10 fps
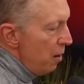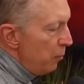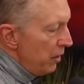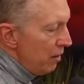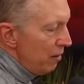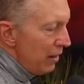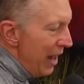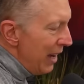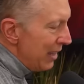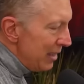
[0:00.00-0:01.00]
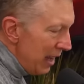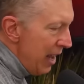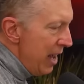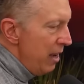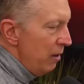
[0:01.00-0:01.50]
But that
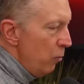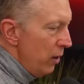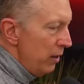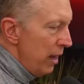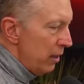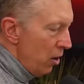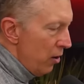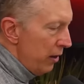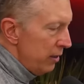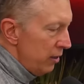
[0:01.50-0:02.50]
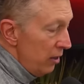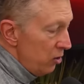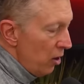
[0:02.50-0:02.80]
day when these